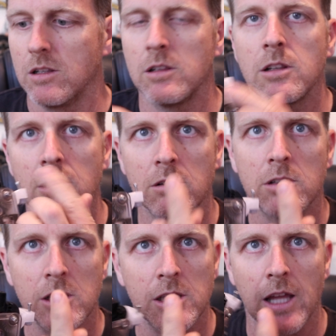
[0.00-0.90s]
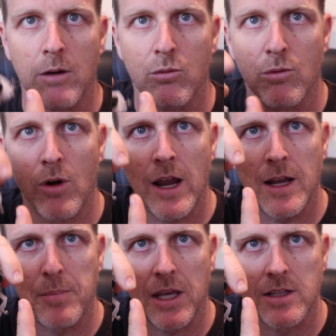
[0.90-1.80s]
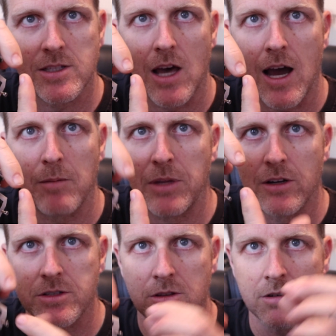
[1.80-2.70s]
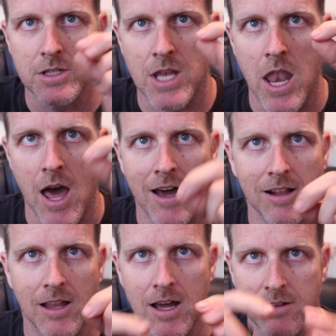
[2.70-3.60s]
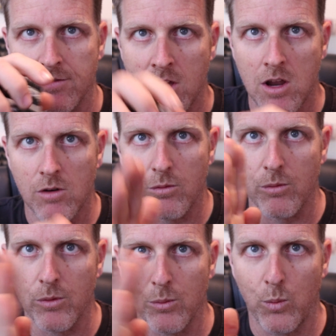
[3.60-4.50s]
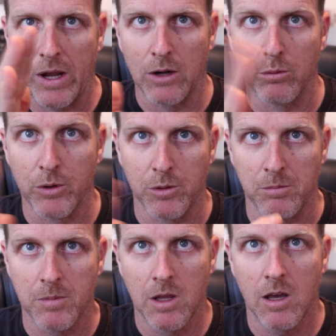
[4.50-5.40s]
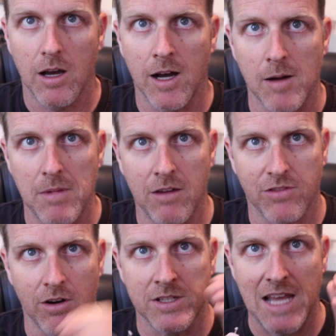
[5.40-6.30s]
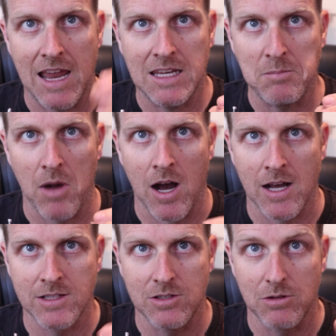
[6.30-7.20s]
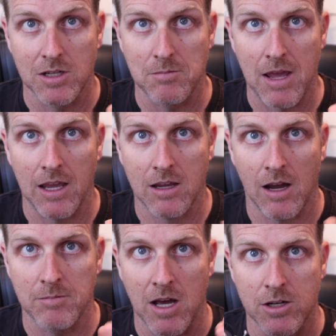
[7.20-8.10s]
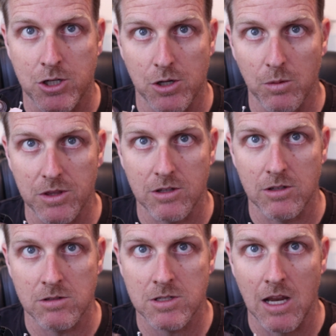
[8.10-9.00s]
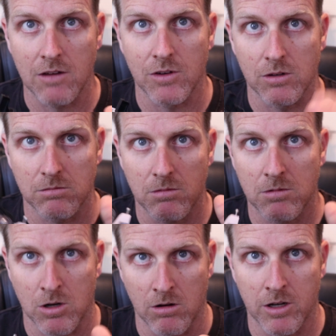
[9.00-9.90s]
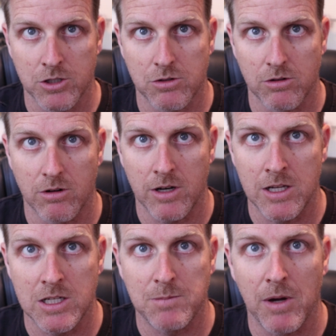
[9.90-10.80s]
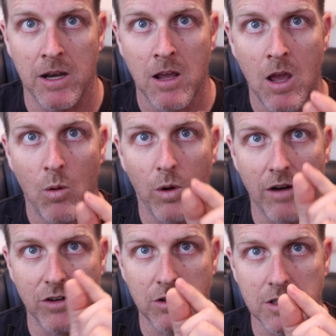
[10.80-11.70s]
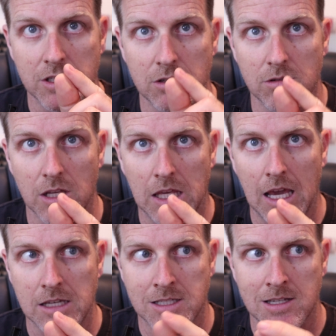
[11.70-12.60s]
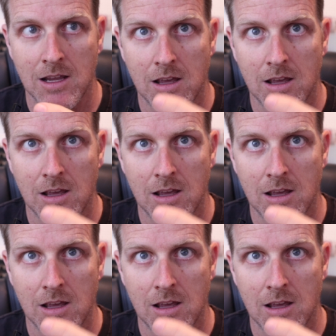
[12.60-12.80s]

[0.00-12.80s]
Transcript: literally like right up against the hob gear, so there is not a lot of wiggle room. If there is any mods you can make, I'm not sure what the state of your current extruder is, but whatever you can do to get